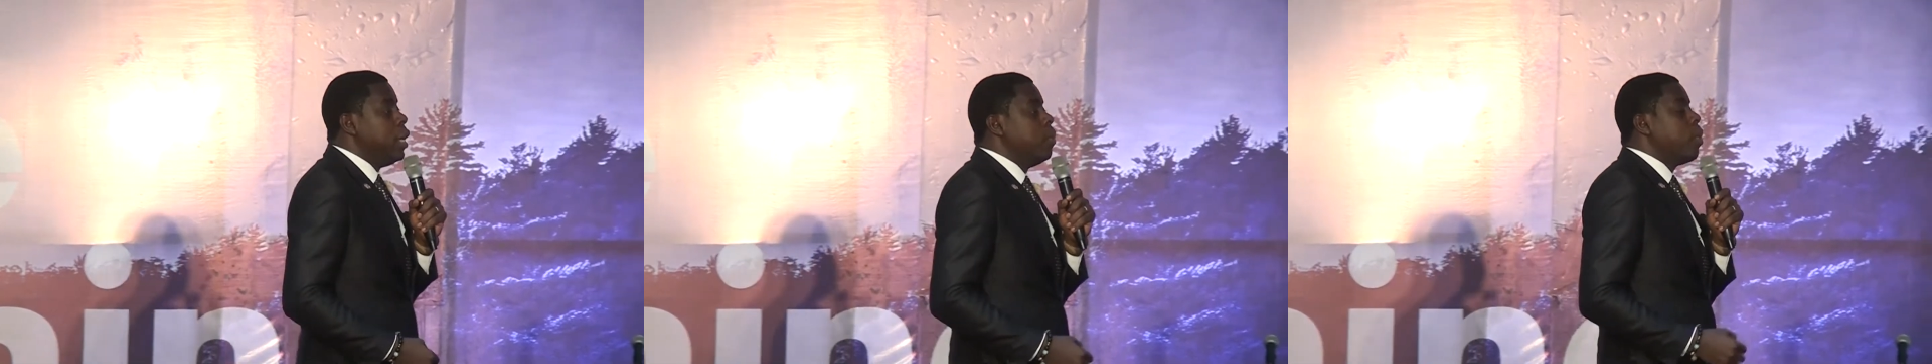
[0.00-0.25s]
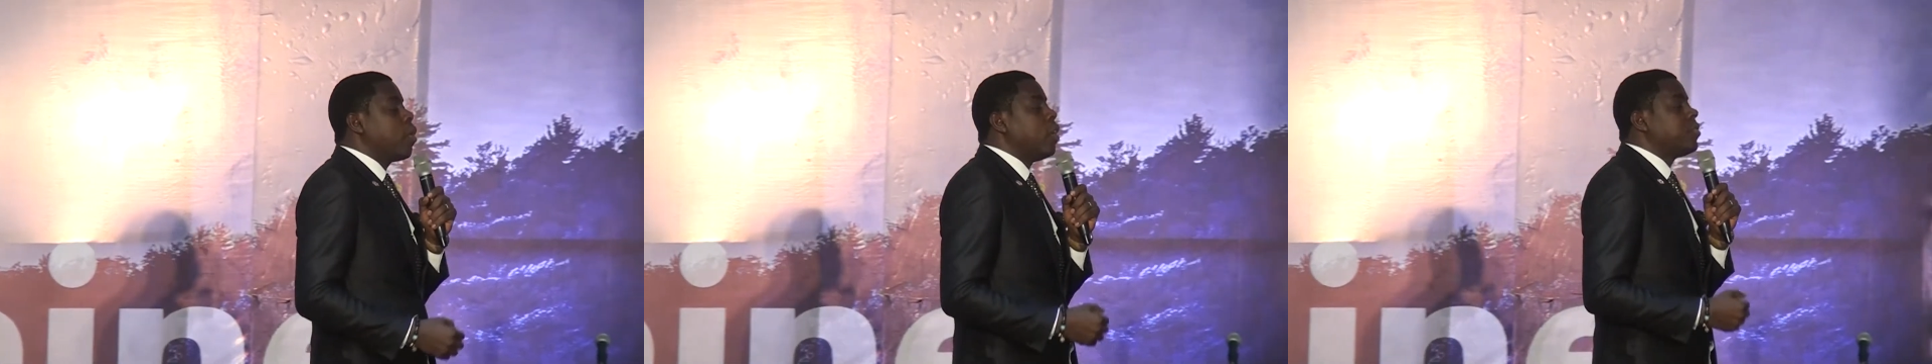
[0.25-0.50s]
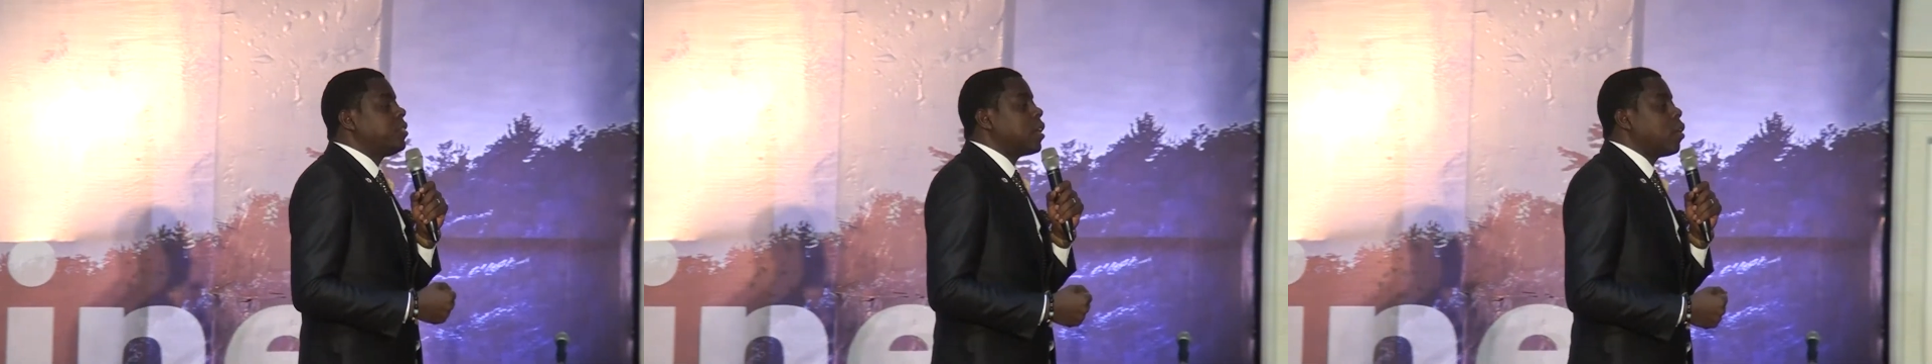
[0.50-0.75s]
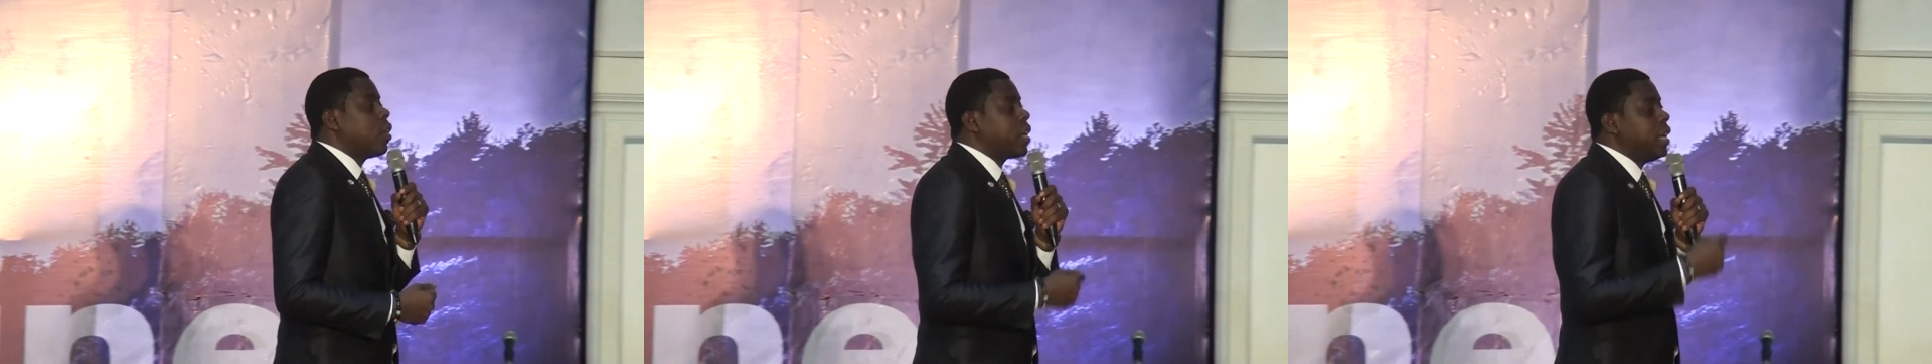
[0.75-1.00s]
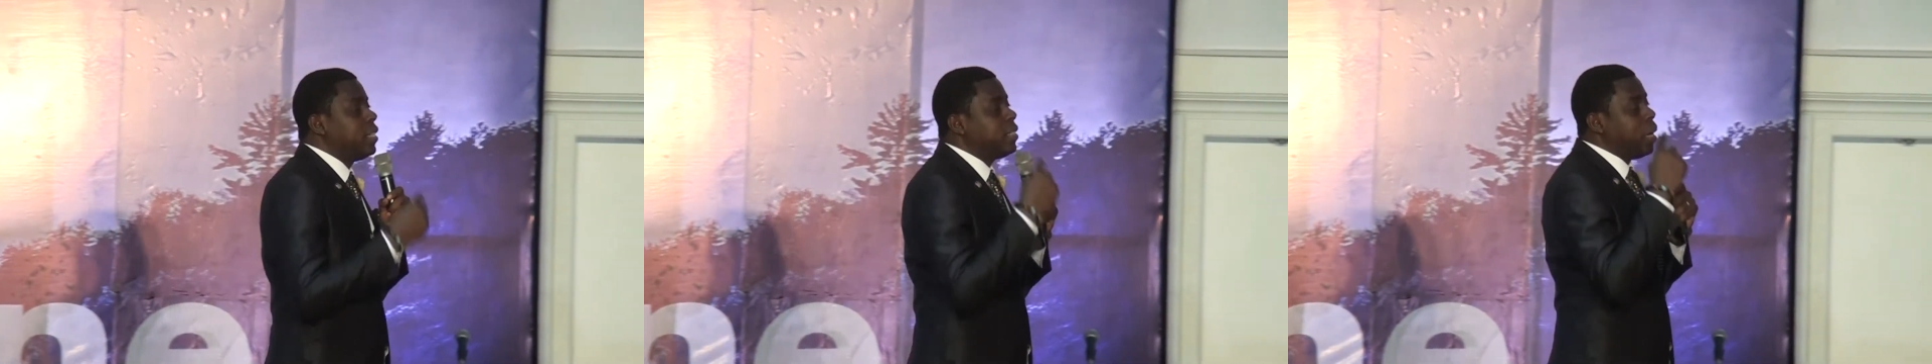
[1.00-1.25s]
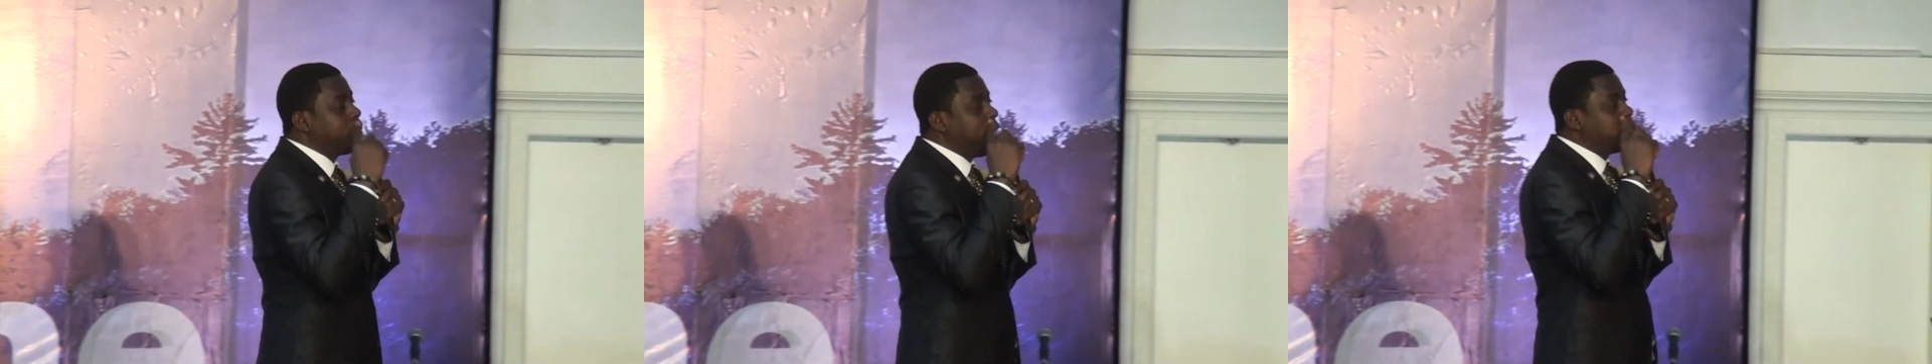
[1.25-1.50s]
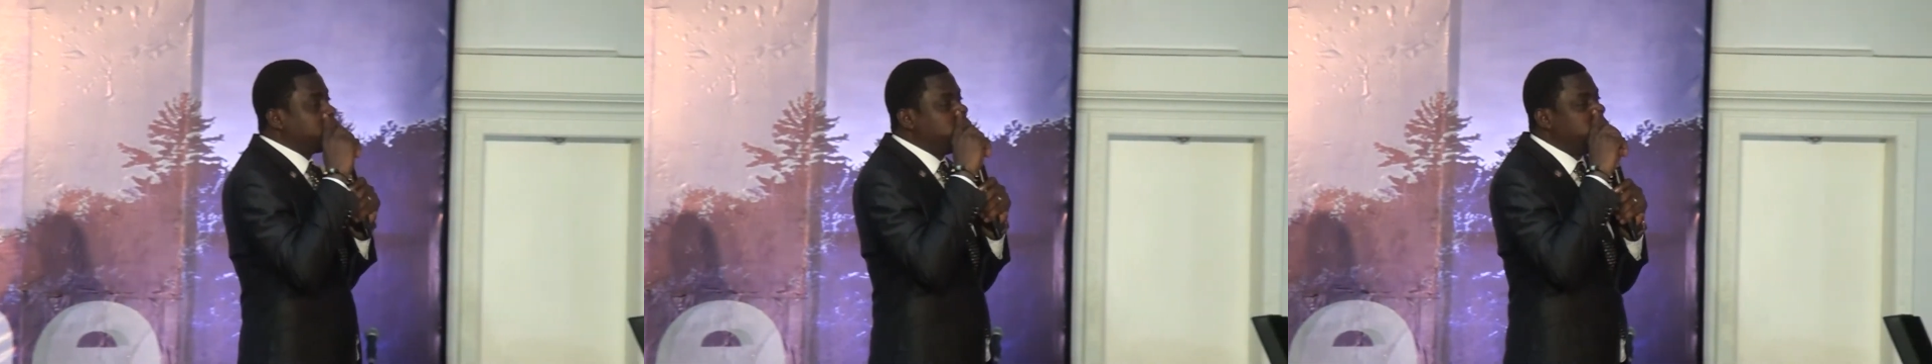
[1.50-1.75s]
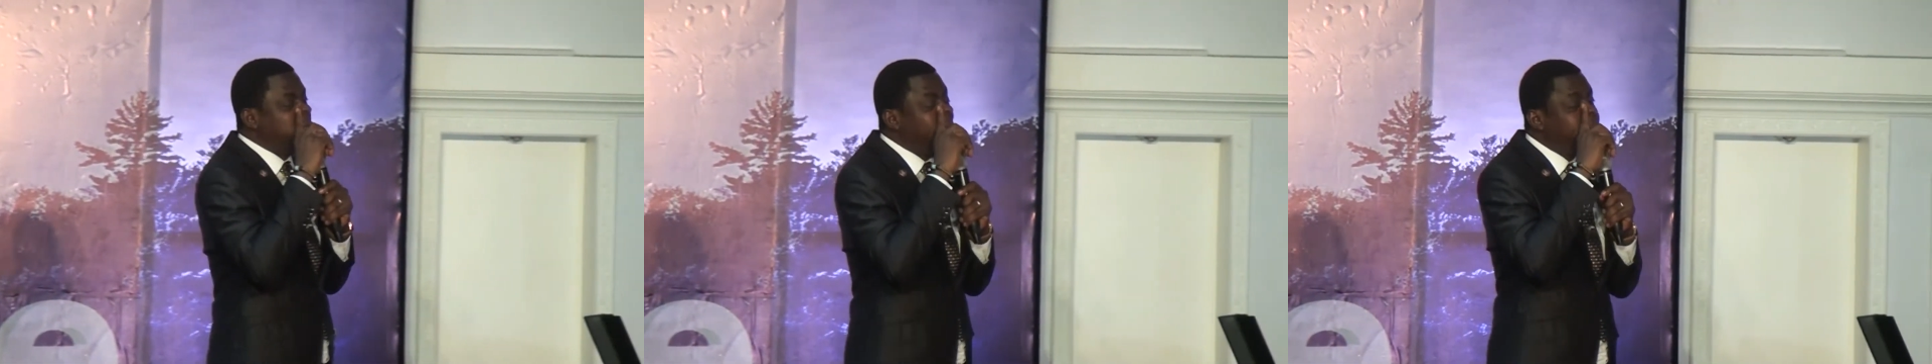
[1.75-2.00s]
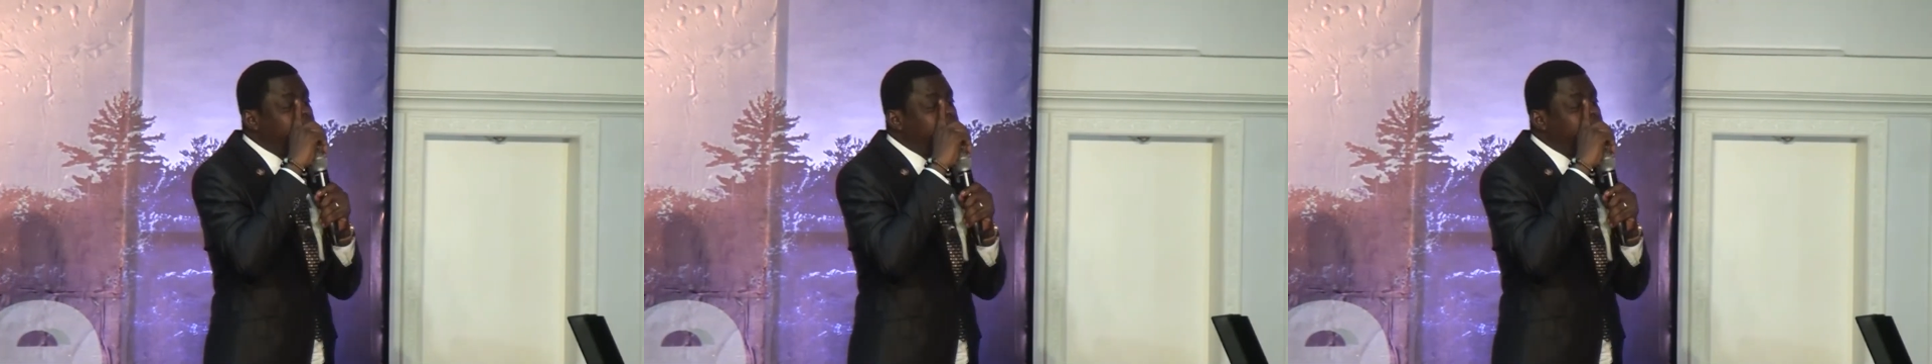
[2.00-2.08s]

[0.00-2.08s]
In the book of Second Kings chapter 2,